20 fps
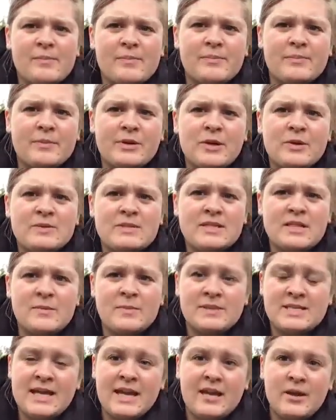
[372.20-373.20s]
using the
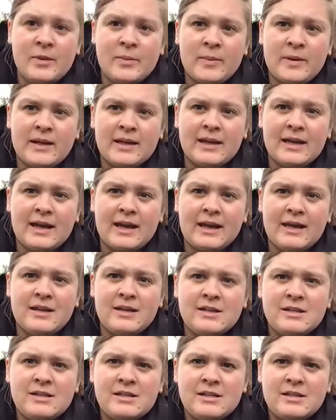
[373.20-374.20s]
potato peeler
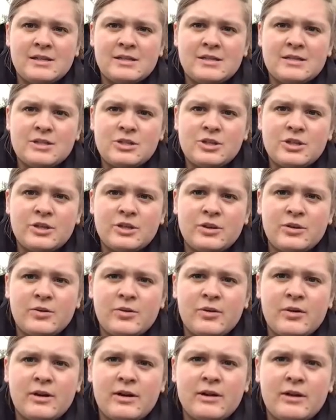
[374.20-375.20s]
to